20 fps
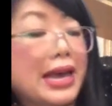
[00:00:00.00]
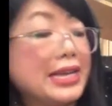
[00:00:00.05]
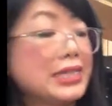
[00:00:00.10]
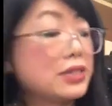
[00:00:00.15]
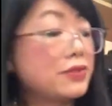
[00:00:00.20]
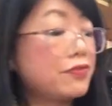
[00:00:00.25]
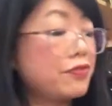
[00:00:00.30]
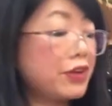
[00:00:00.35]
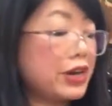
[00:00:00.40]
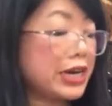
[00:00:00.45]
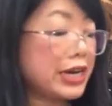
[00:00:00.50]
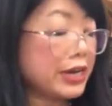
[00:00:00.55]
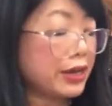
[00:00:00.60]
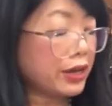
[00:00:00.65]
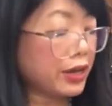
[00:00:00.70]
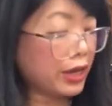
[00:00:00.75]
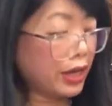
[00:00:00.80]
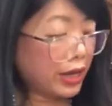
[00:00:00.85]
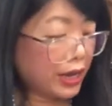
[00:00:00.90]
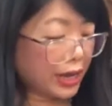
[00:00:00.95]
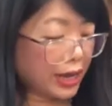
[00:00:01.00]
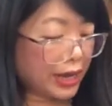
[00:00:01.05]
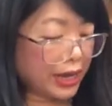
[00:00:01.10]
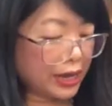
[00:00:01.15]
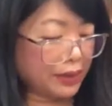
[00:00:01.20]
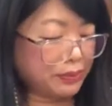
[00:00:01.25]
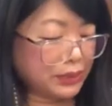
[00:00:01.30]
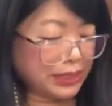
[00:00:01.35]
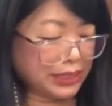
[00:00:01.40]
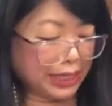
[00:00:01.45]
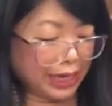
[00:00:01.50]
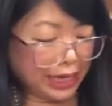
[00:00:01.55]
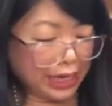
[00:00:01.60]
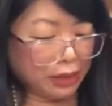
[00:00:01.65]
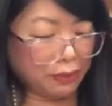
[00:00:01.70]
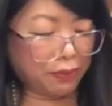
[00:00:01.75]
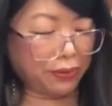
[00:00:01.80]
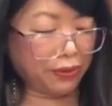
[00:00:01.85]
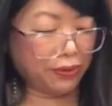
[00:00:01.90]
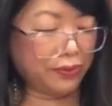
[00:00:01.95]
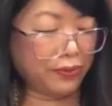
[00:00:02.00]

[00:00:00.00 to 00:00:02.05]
It's a really um, deep,